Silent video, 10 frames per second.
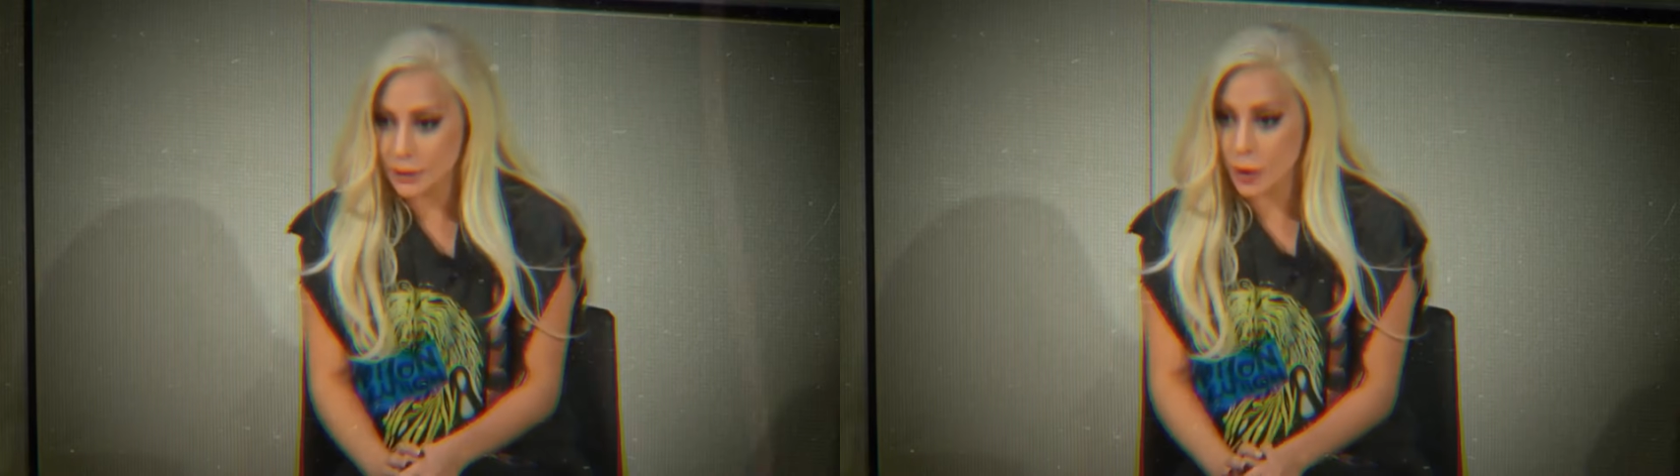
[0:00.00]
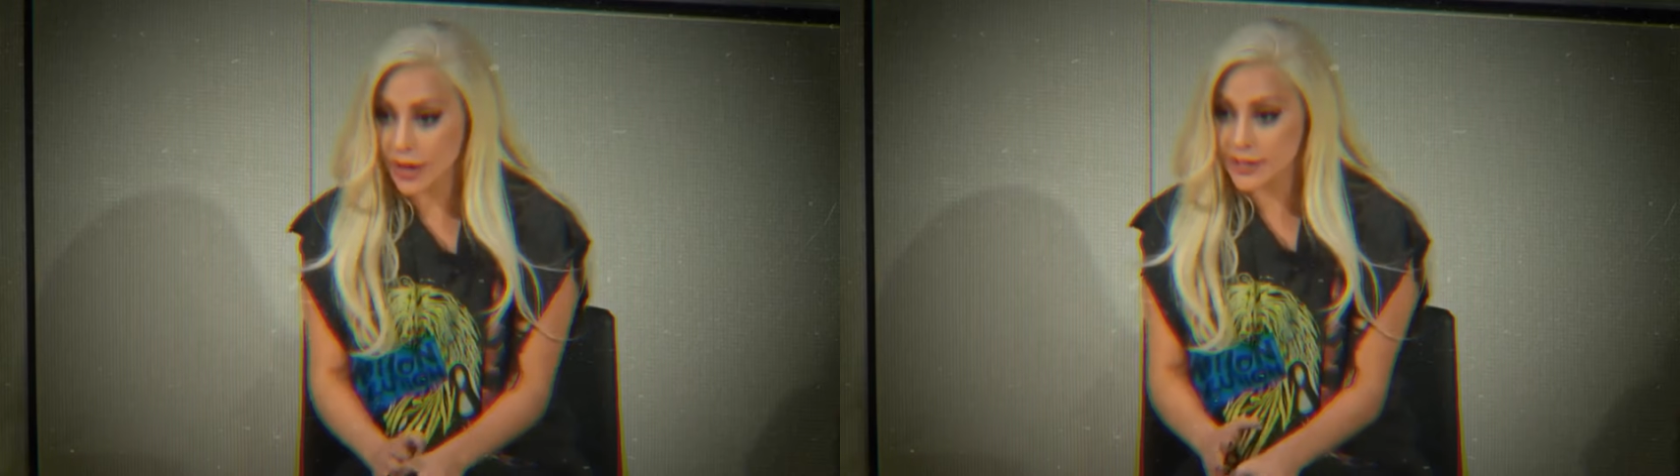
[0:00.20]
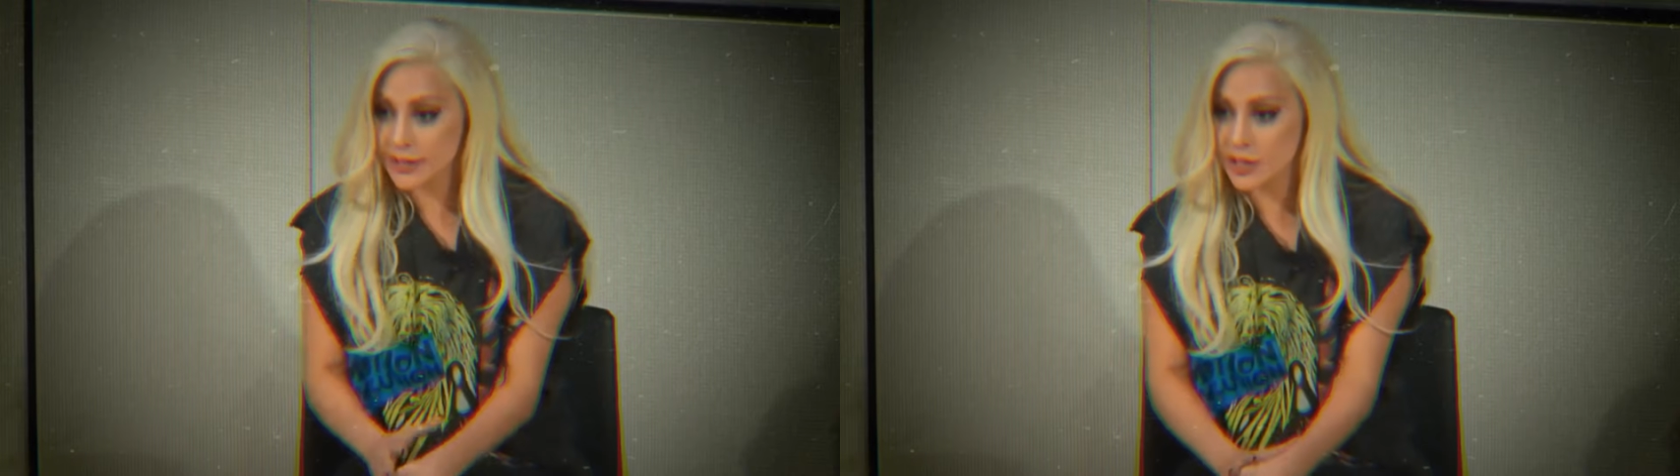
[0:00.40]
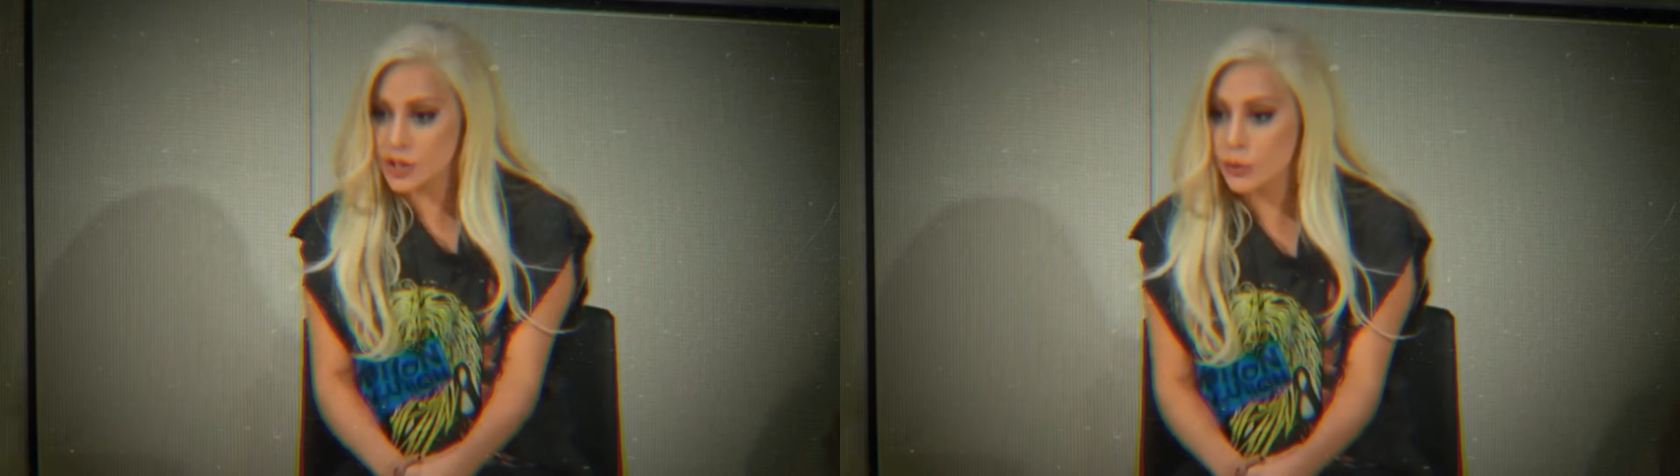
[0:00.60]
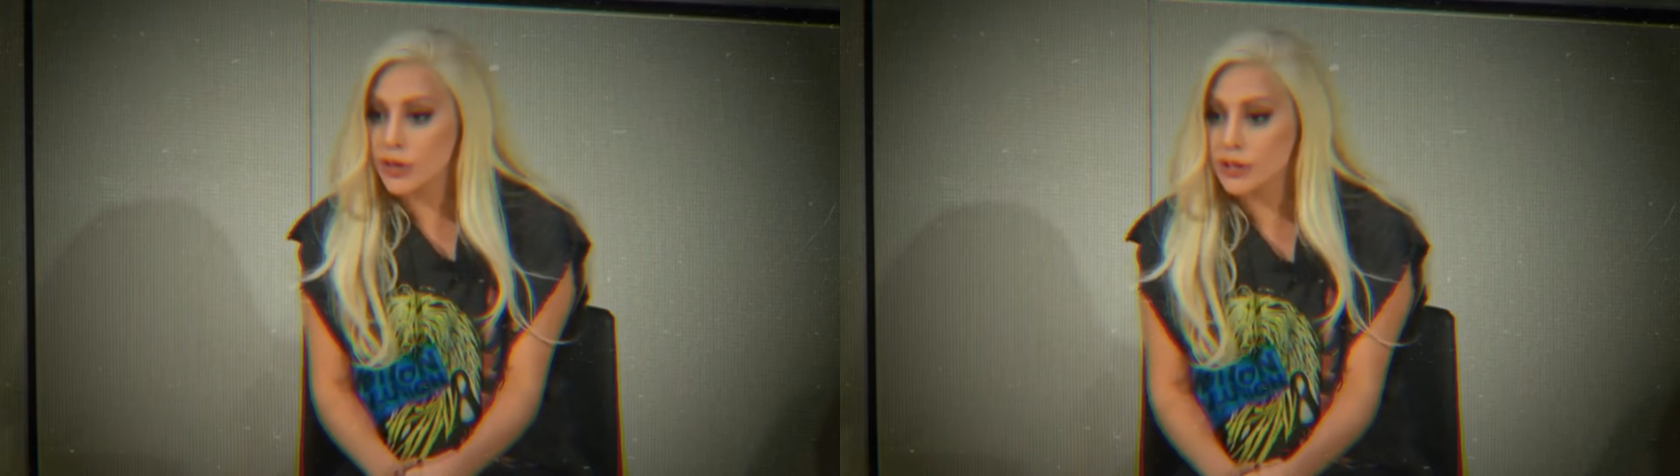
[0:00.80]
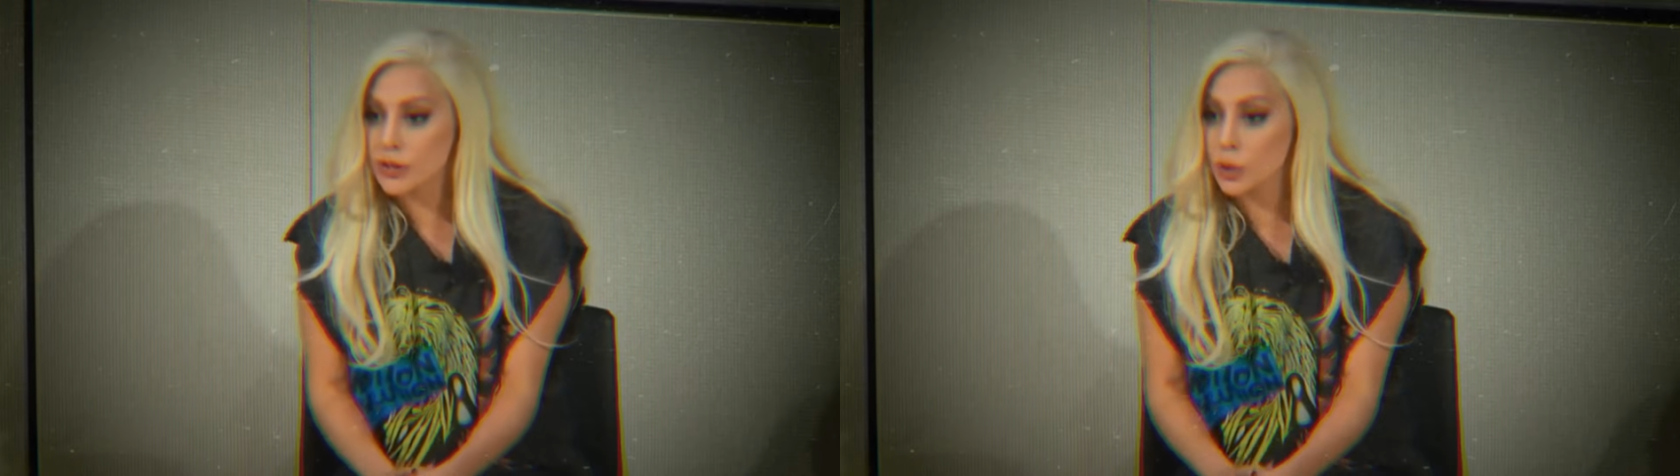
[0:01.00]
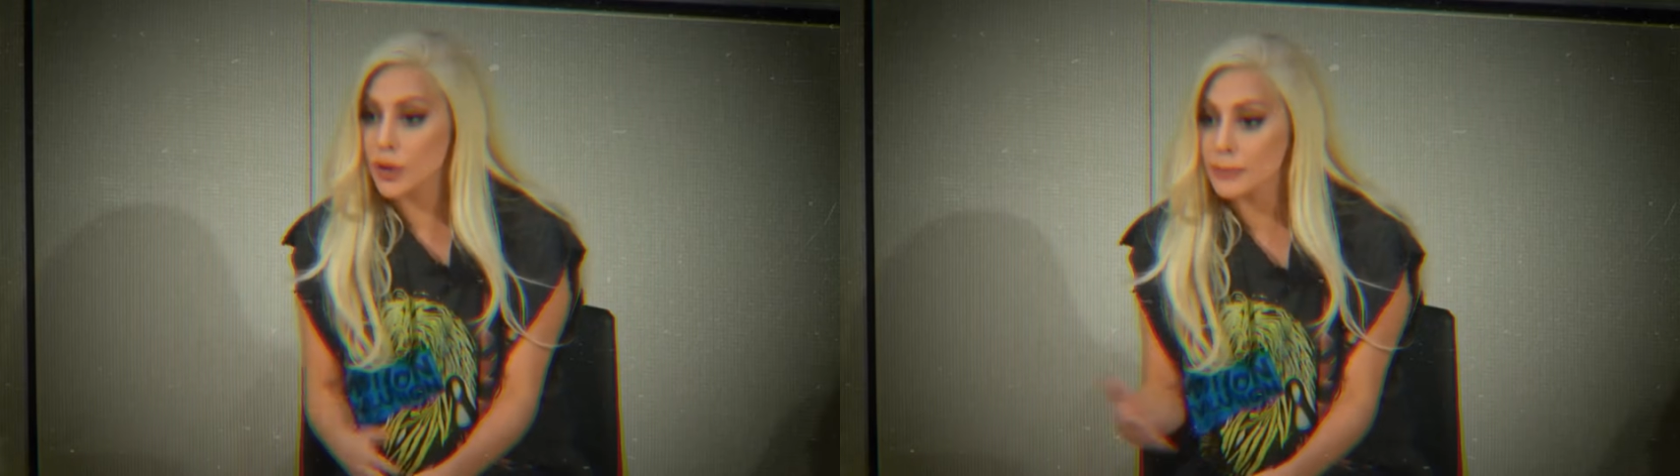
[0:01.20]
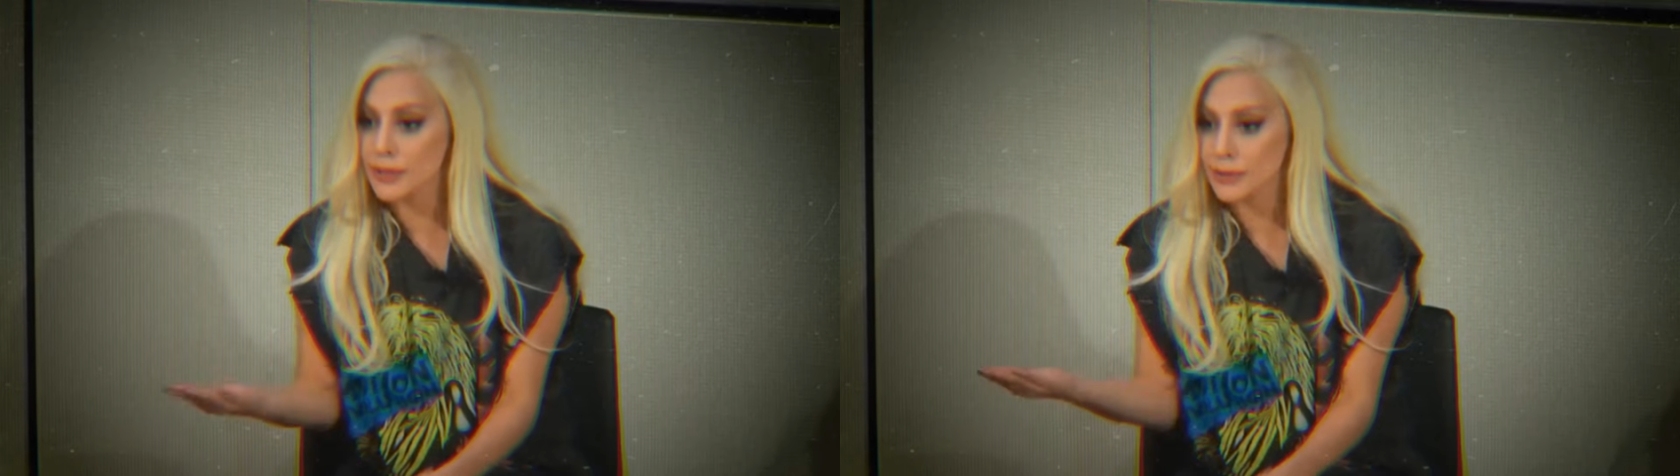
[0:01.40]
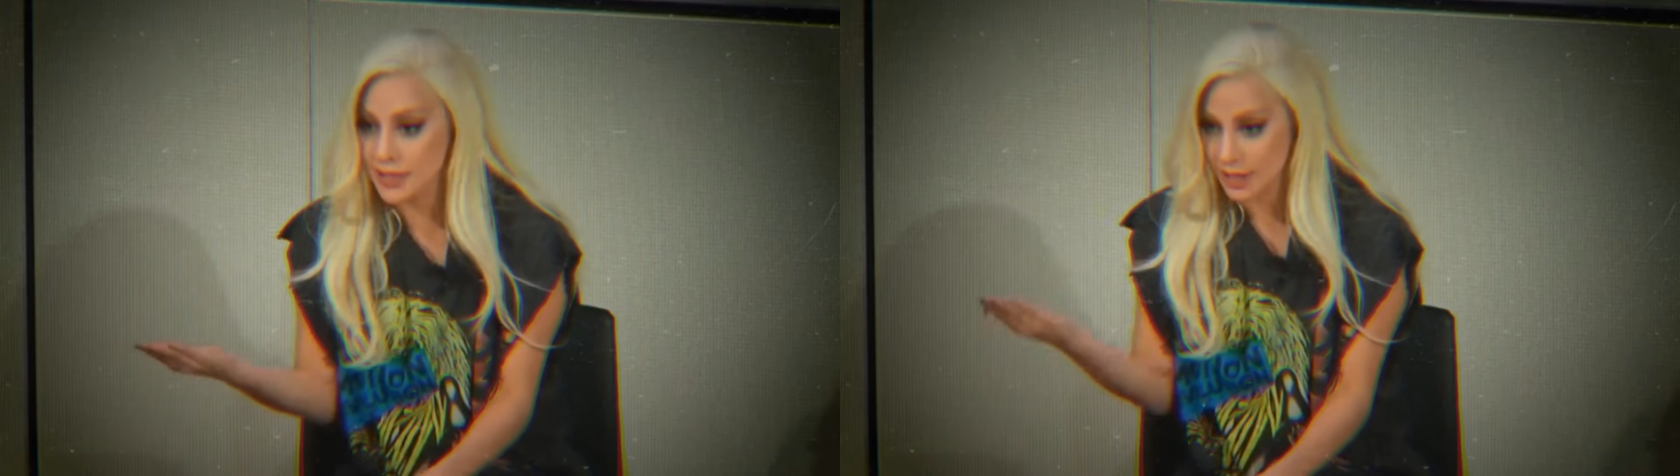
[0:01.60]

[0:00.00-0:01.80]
a time when Lady Gaga